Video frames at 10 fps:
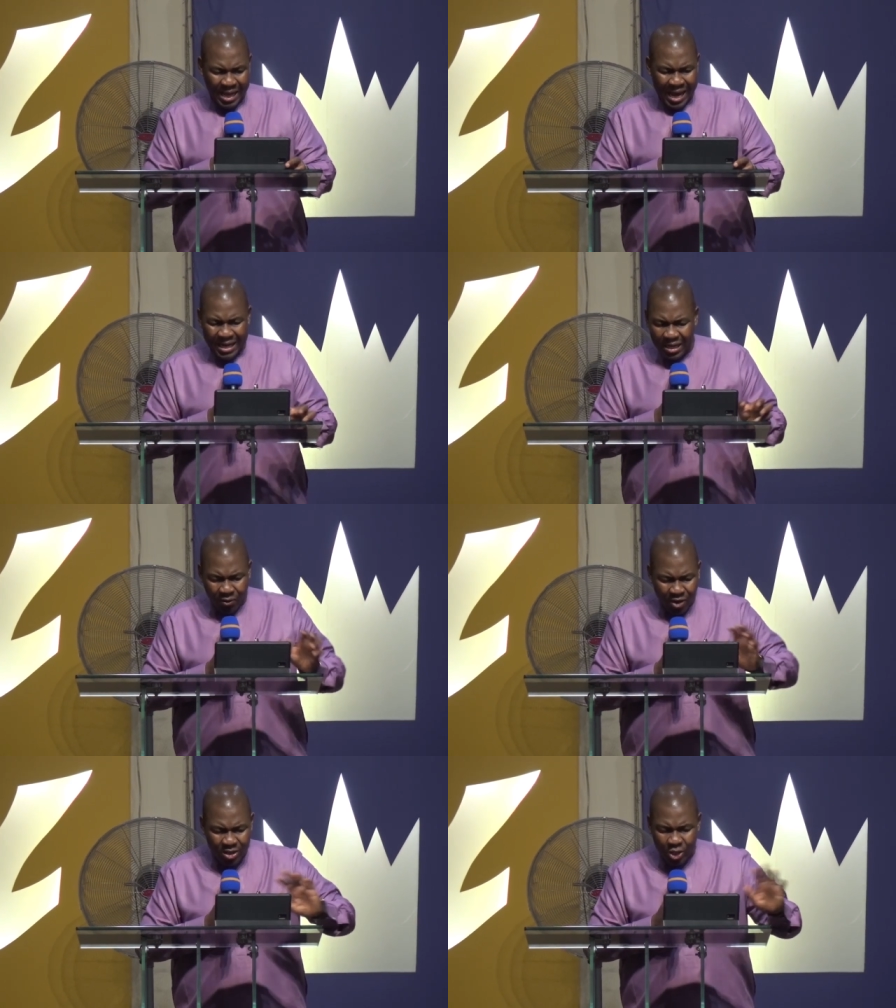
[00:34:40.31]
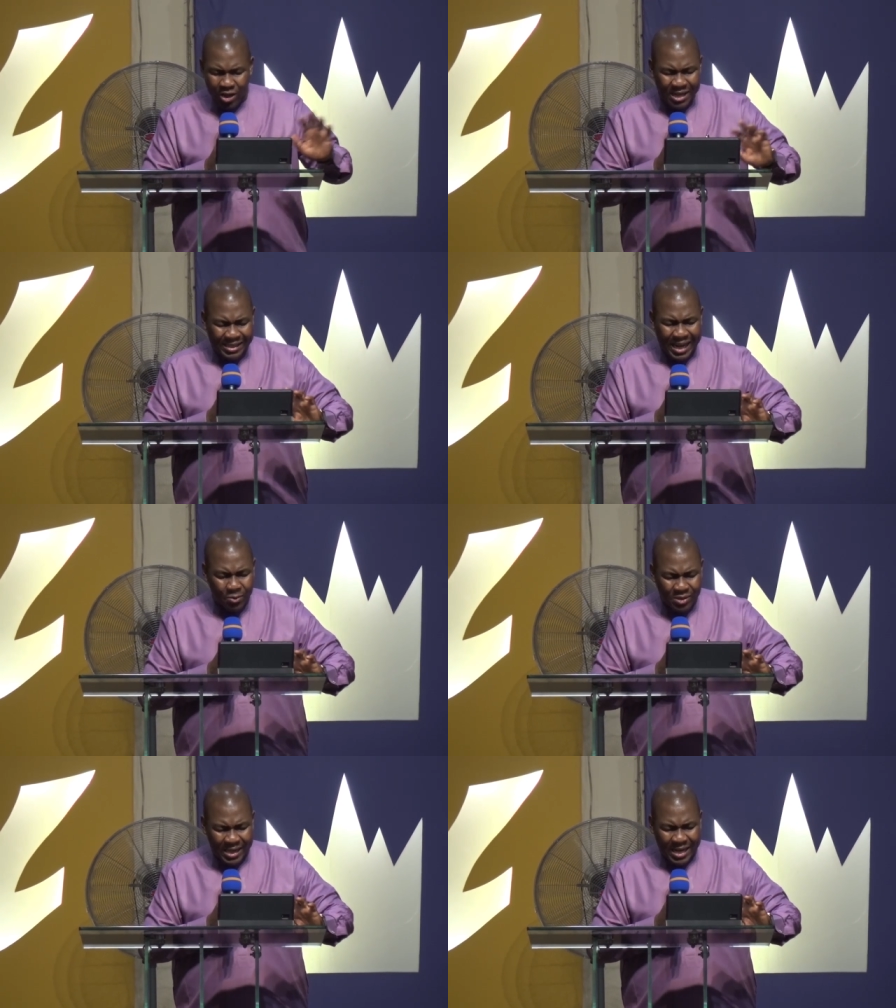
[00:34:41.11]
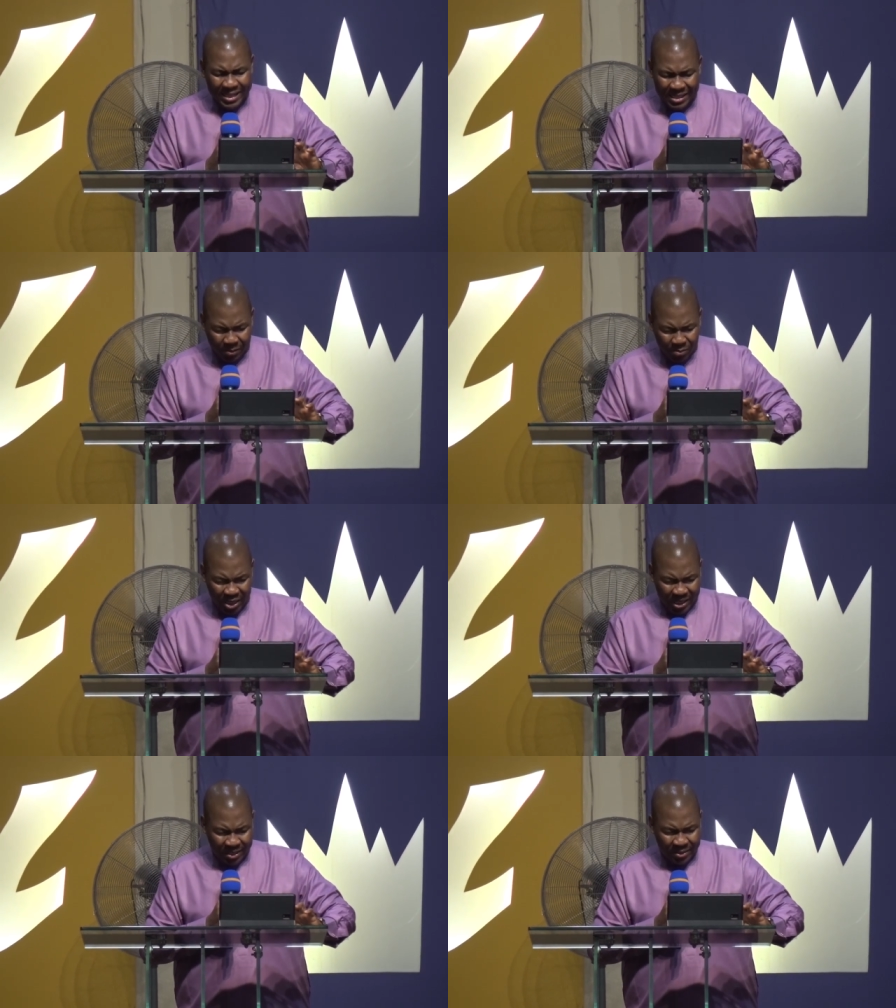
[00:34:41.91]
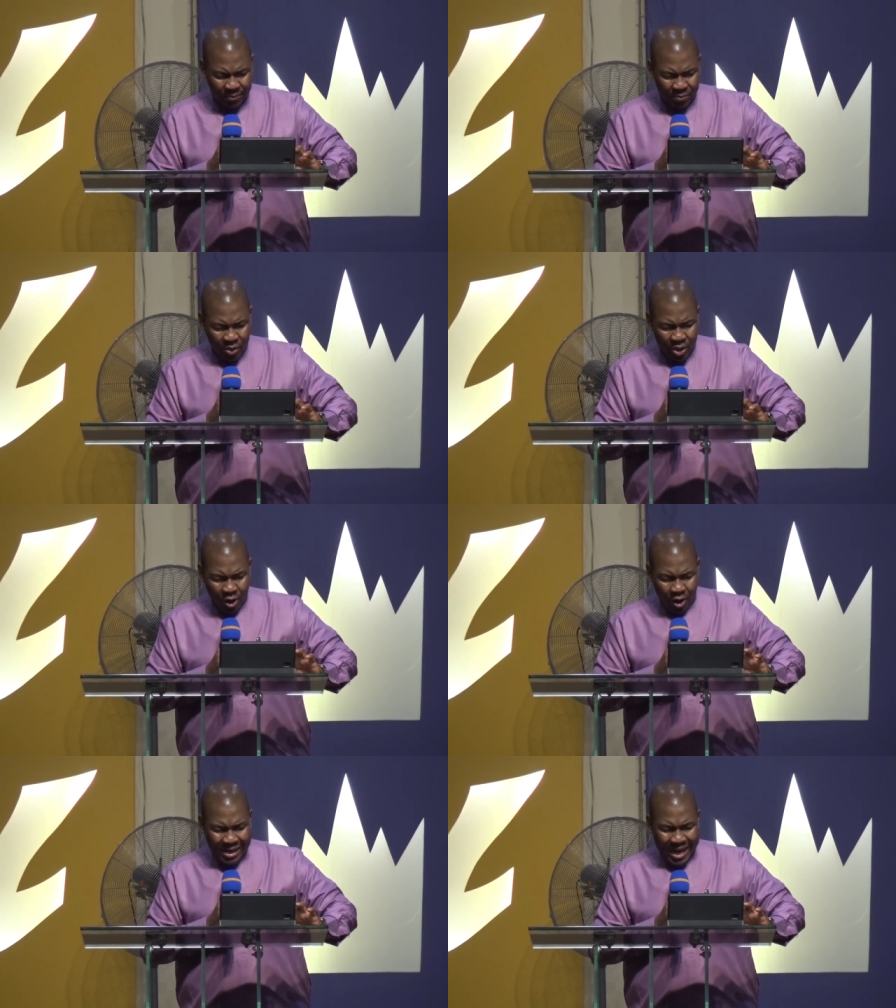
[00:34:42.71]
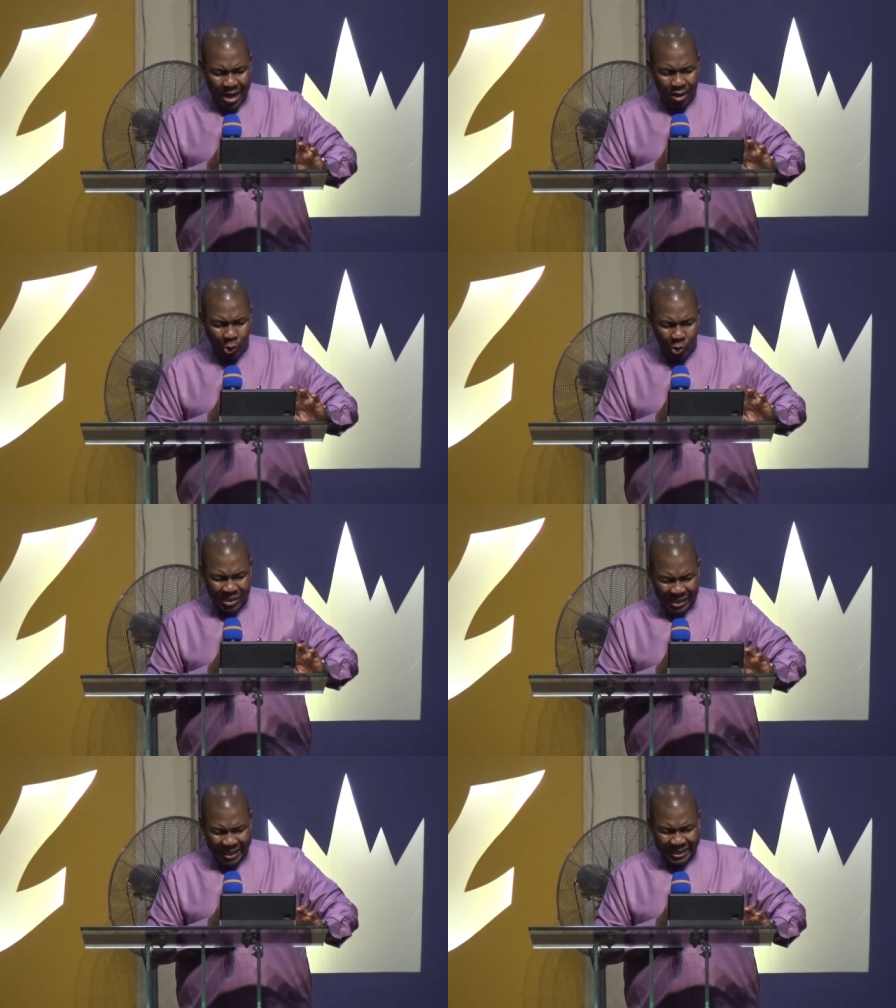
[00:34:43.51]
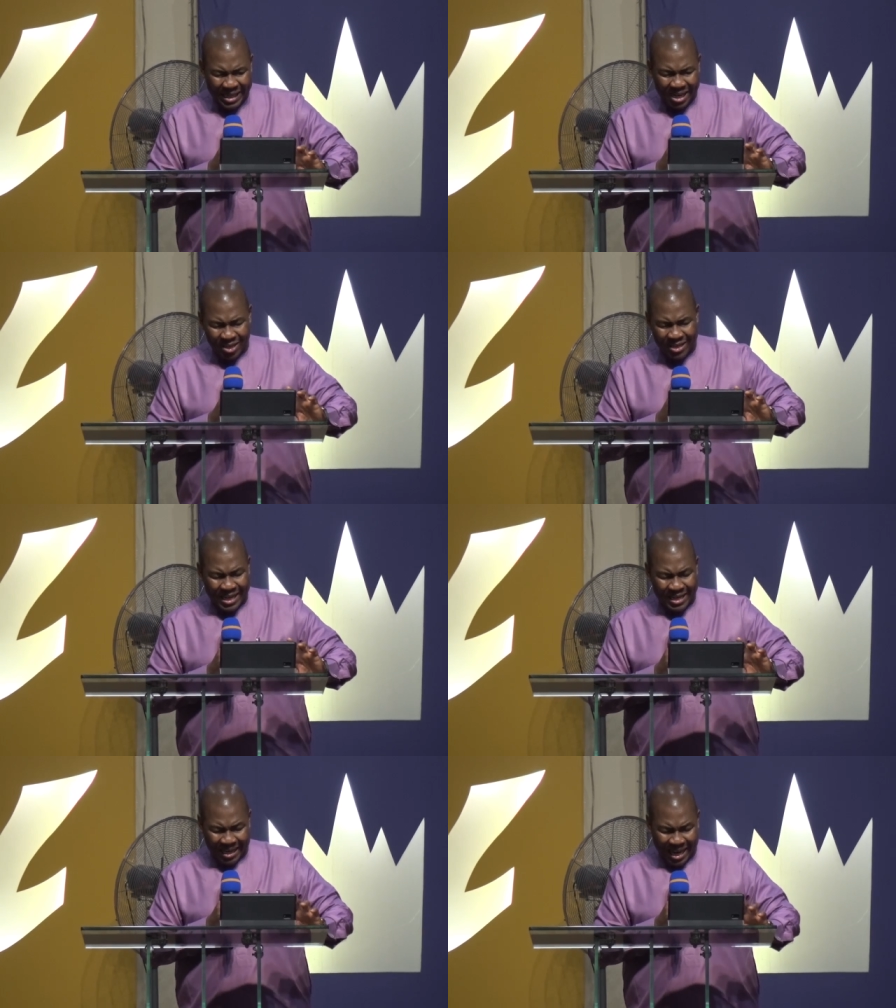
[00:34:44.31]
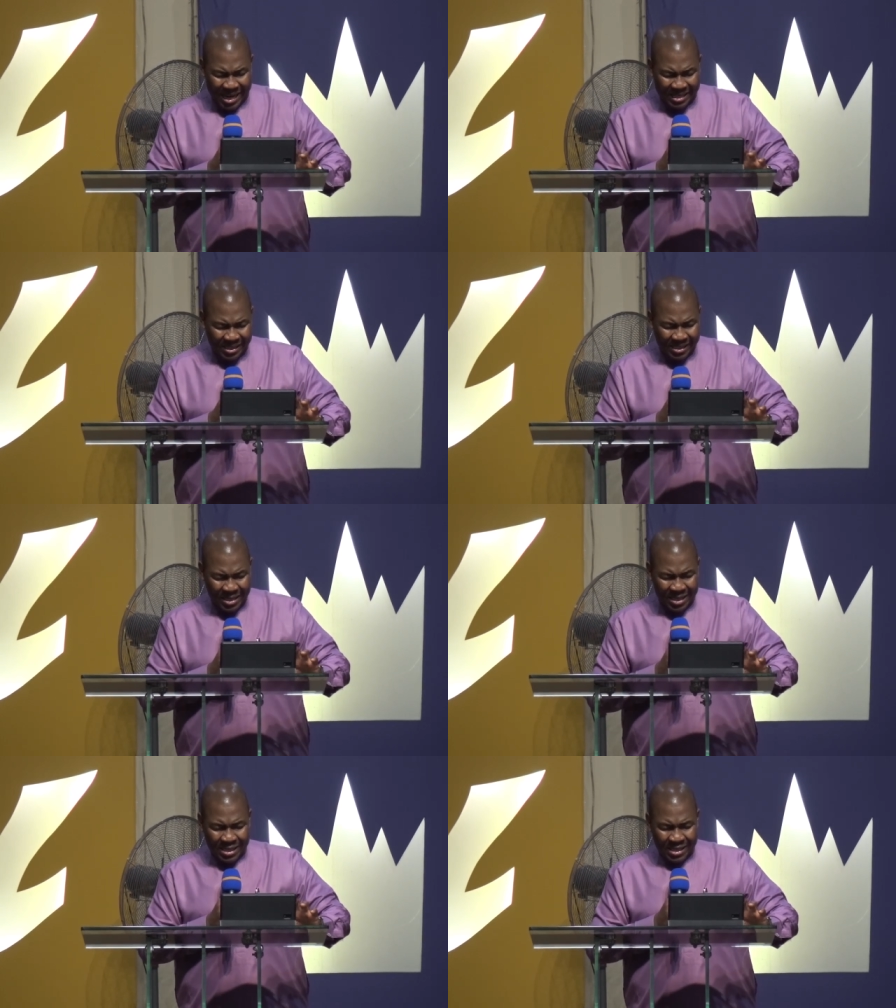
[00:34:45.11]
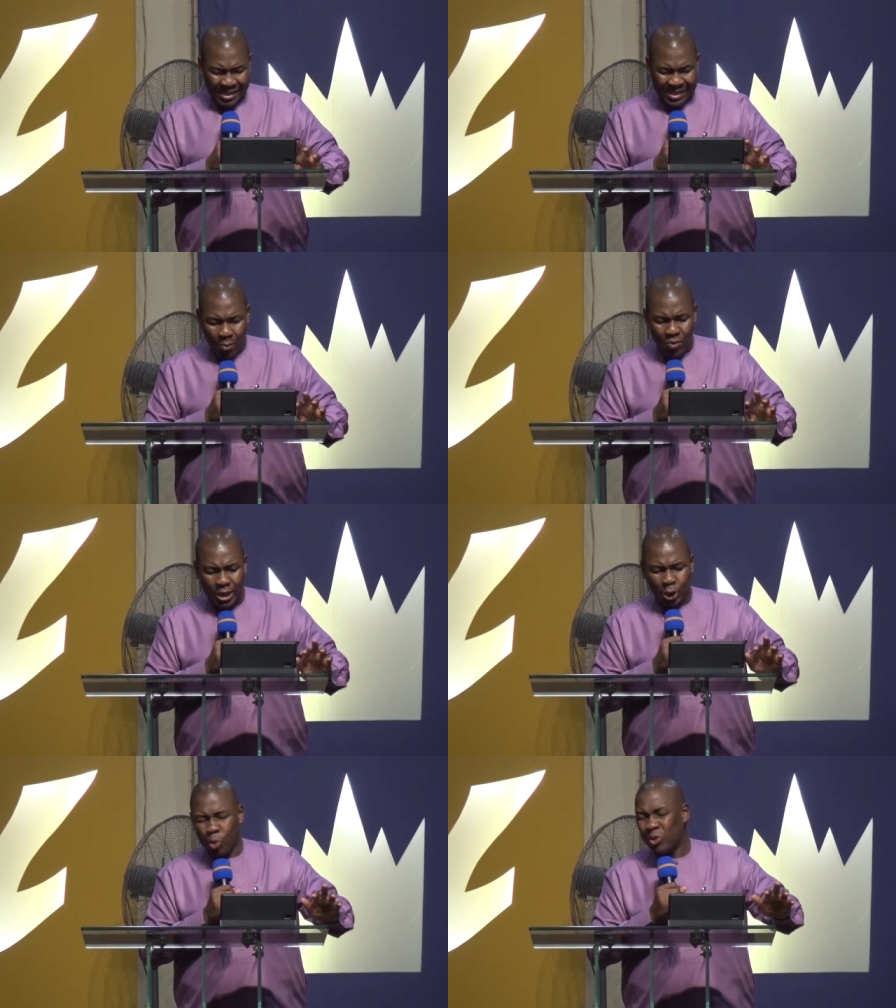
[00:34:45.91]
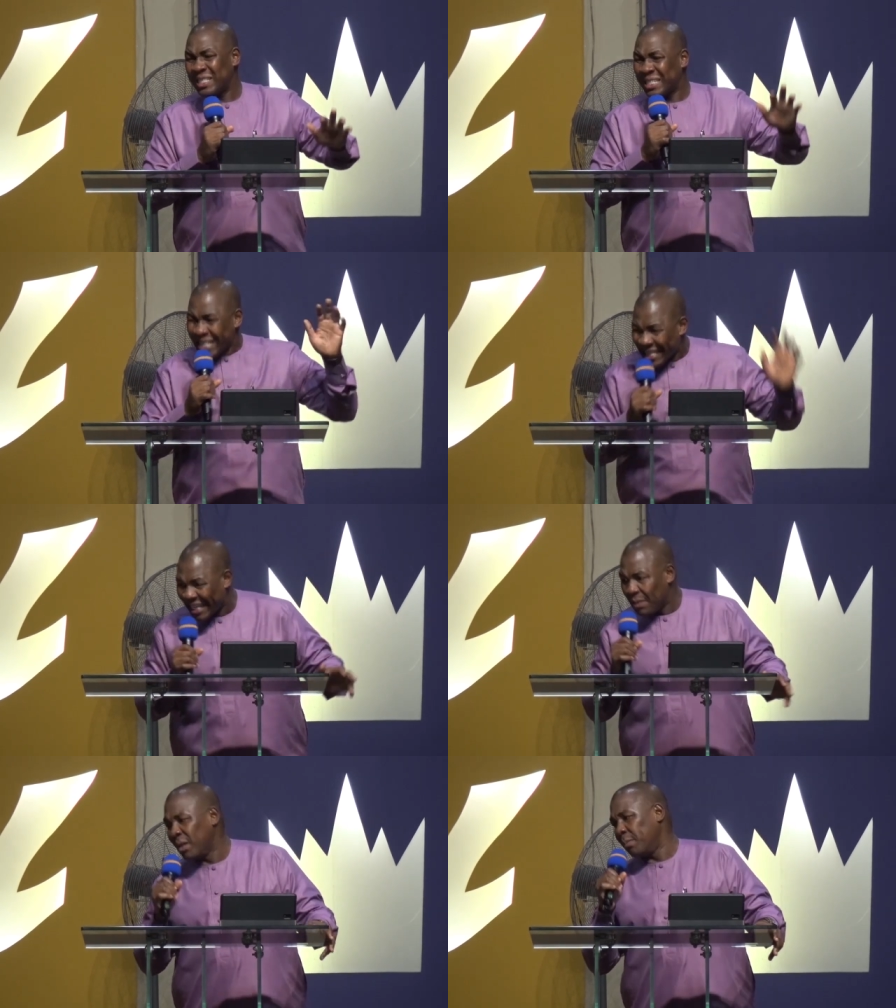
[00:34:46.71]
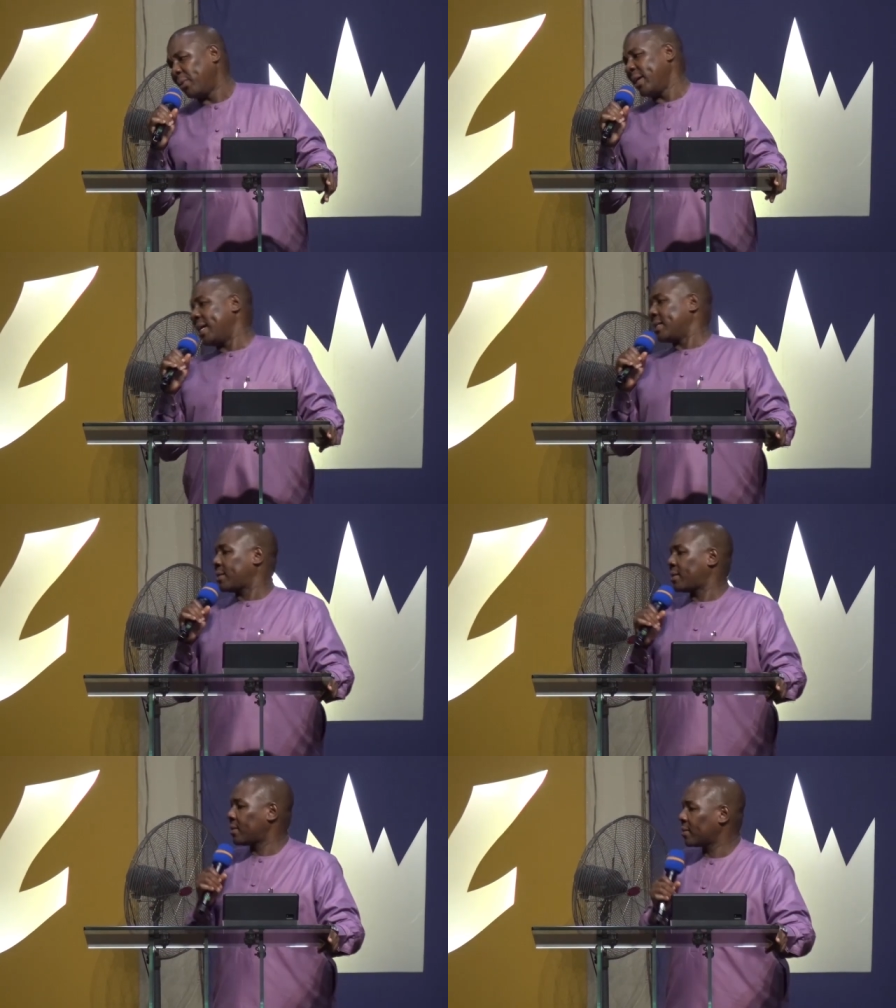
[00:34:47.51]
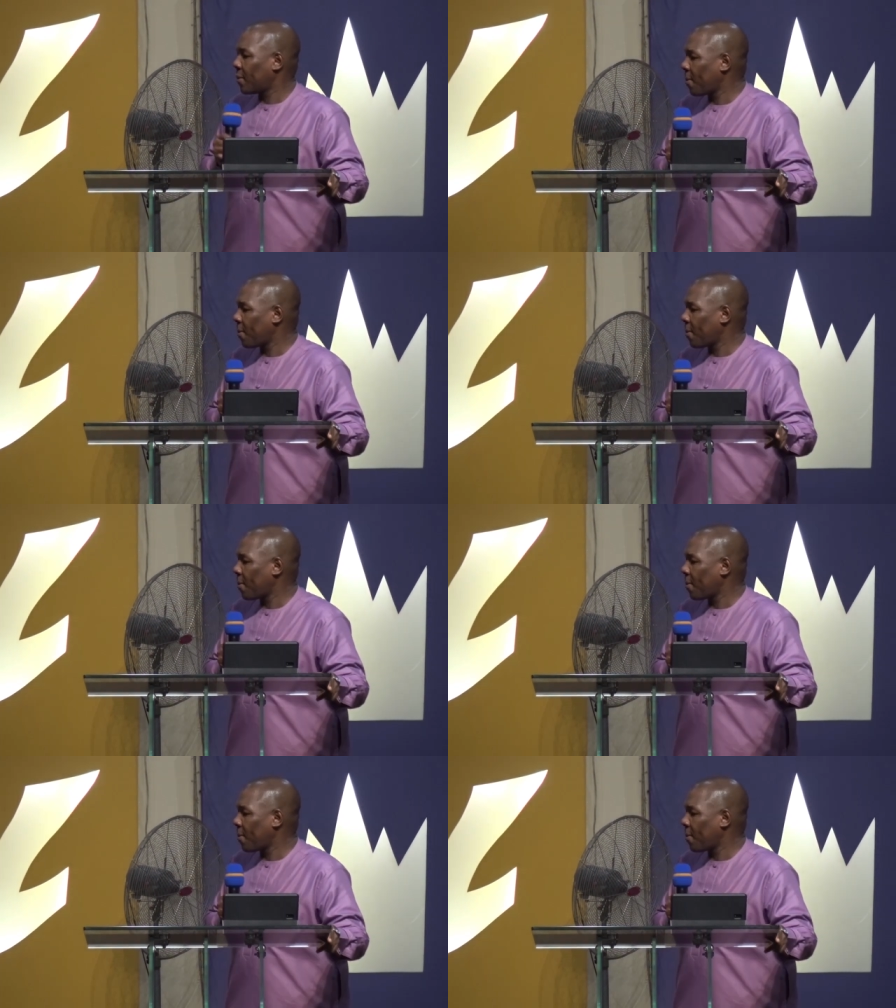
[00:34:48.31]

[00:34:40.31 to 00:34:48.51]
And the, the only thing I will say this morning on how to see the resurrected Christ is that we need to seek him in prayers.